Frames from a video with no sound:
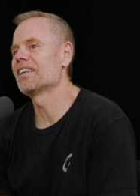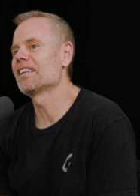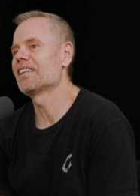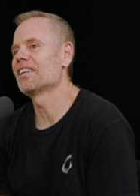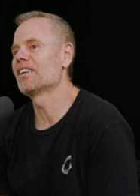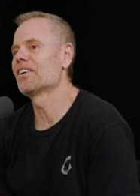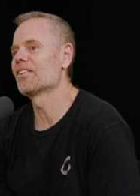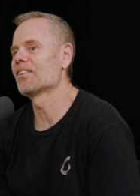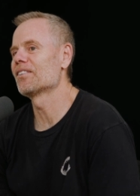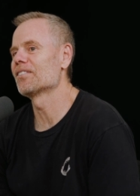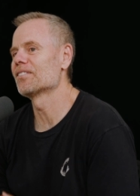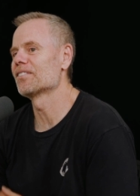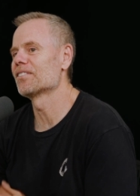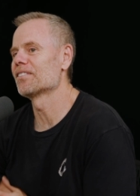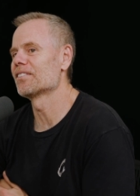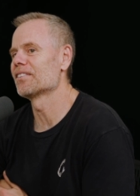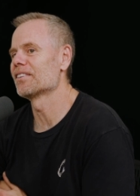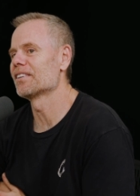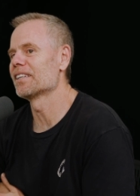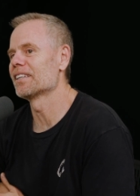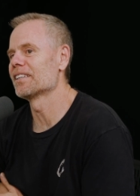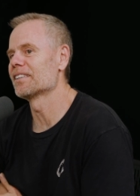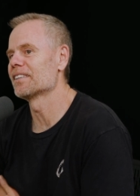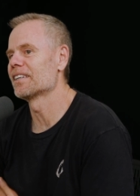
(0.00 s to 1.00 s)
you know,
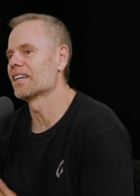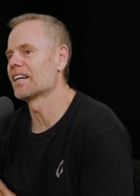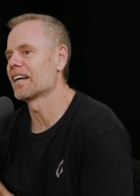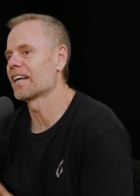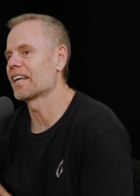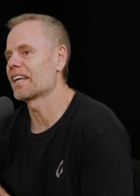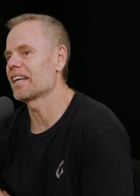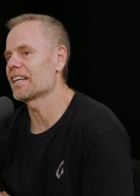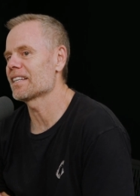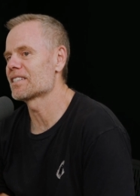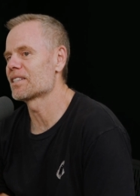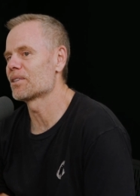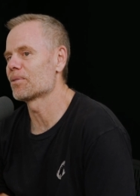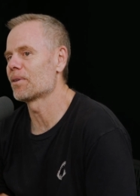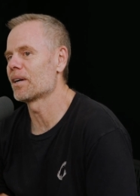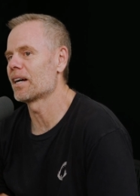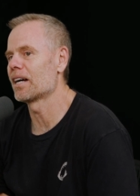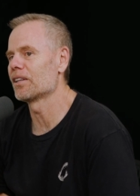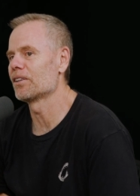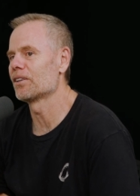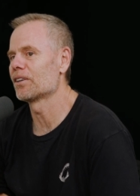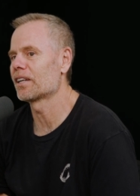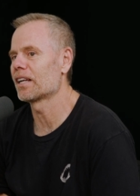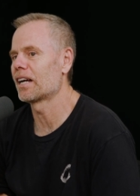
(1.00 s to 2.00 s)
I guess the
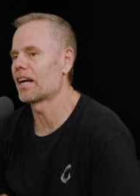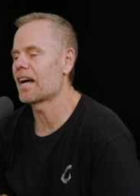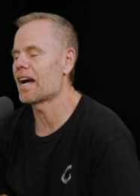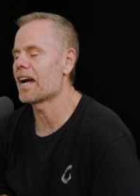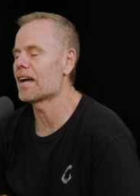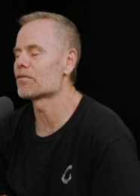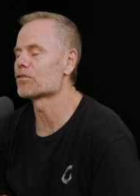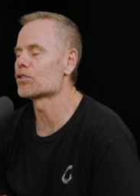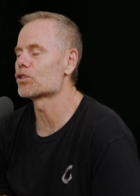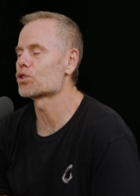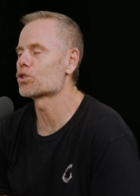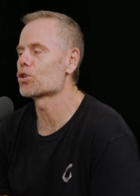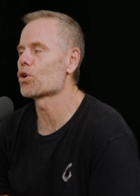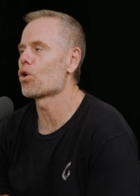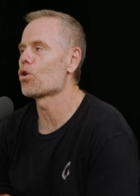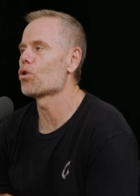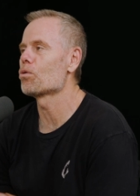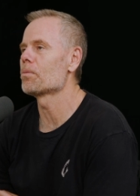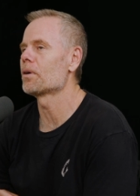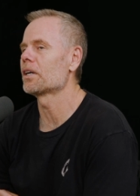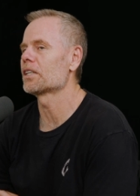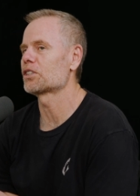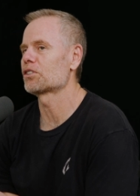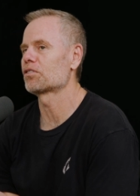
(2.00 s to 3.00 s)
way I look, I have
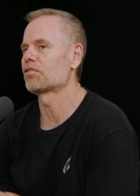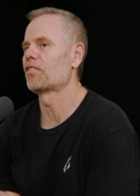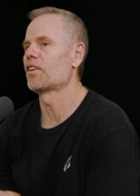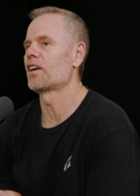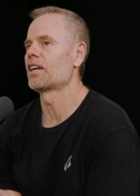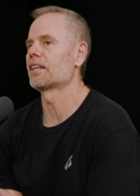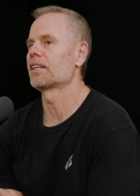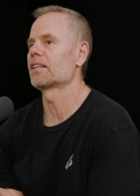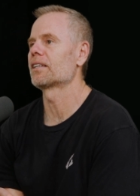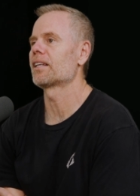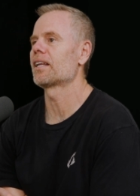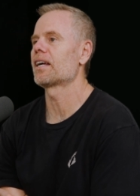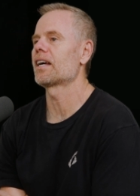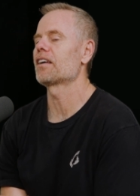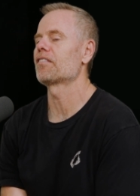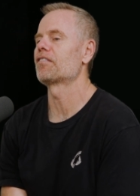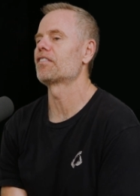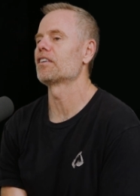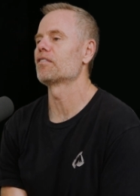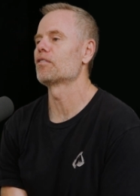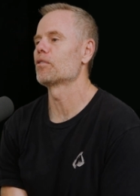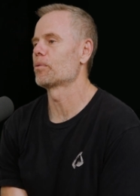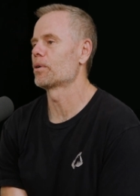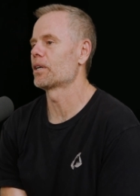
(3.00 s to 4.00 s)
so much fun in
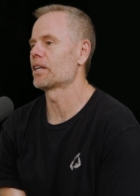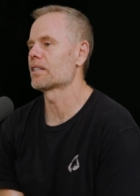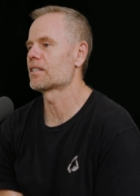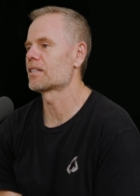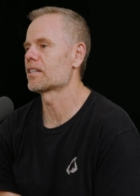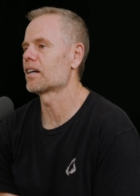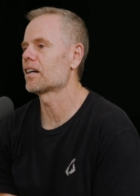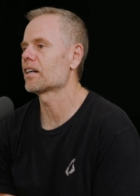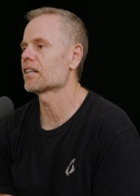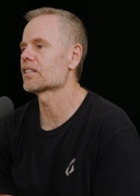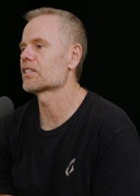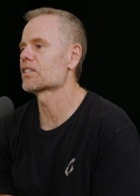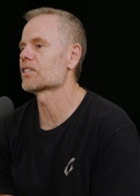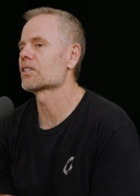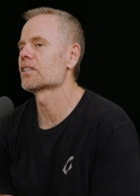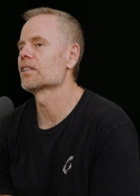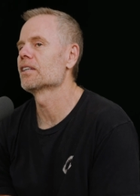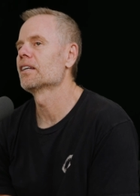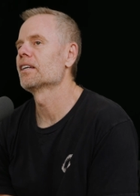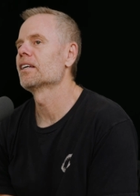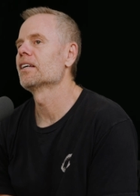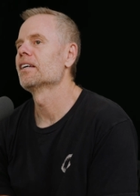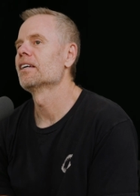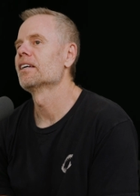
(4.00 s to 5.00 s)
life, even when it
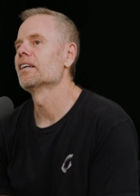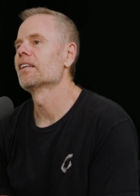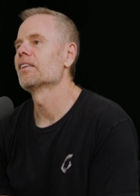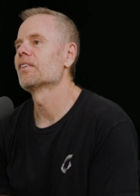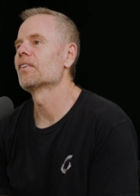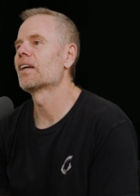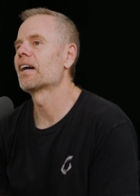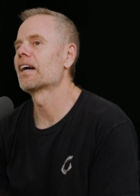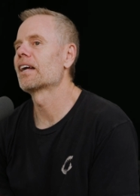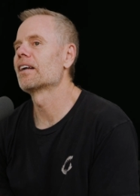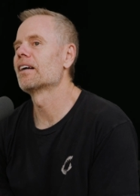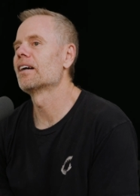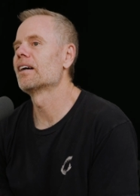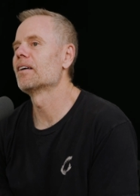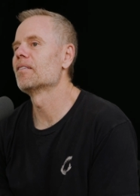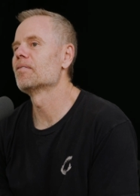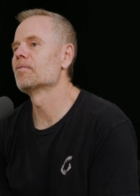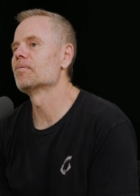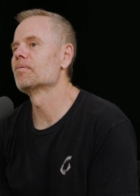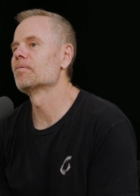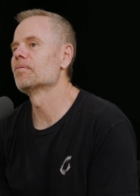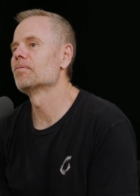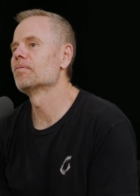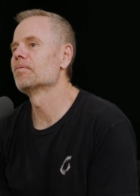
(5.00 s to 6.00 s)
sucks, that I
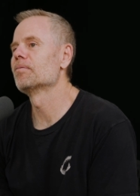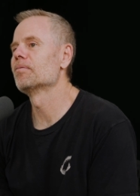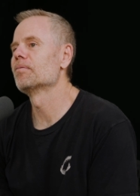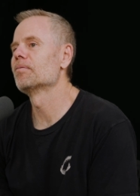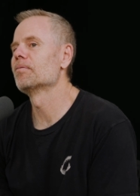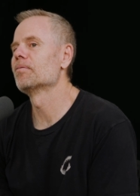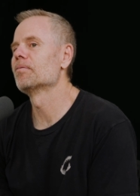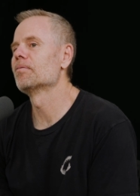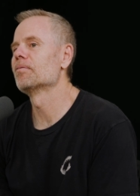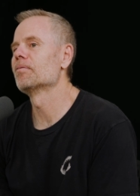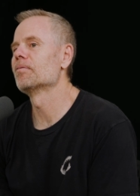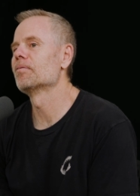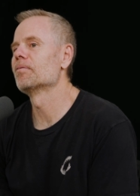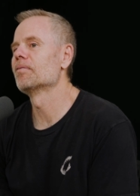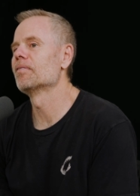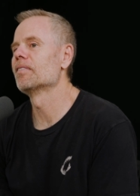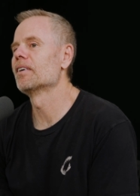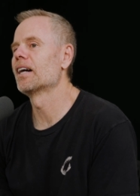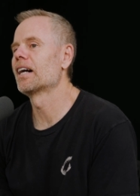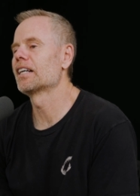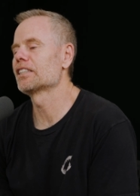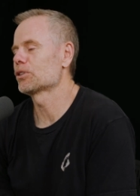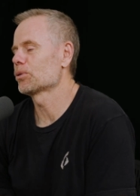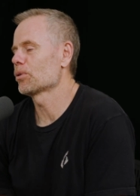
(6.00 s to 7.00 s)

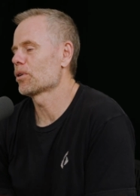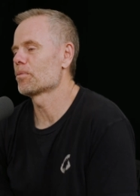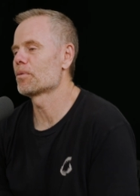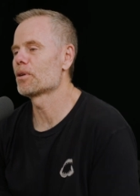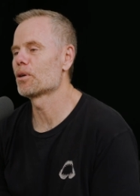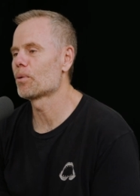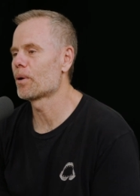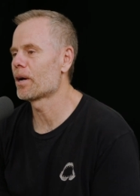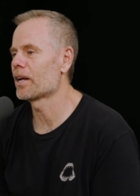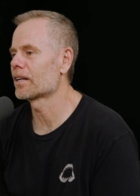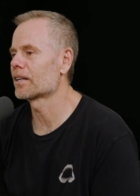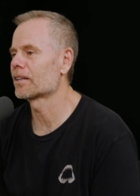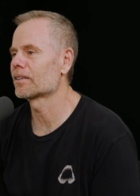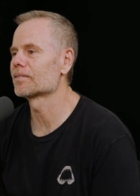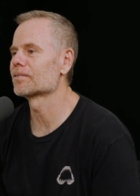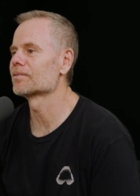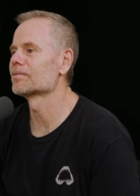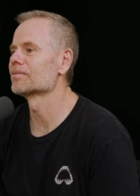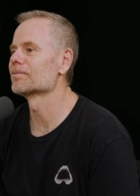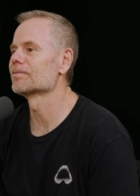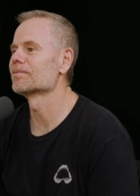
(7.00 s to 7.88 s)
just want to be awake.